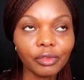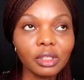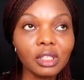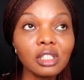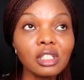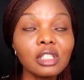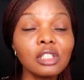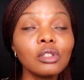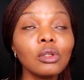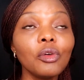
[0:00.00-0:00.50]

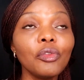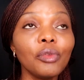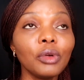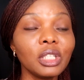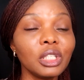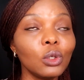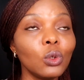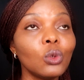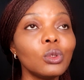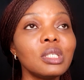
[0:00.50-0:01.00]
This is not for
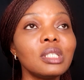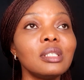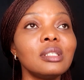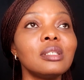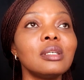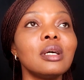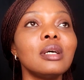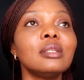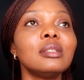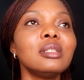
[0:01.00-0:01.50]
the whole
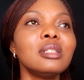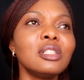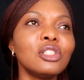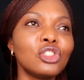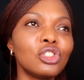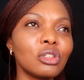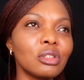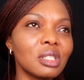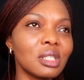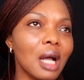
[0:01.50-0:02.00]
city. This is
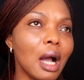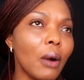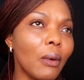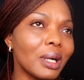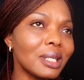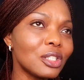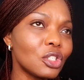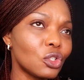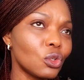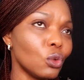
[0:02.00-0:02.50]
just
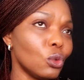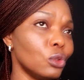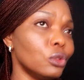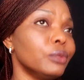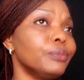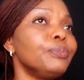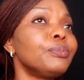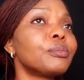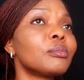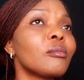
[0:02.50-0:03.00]
our zone.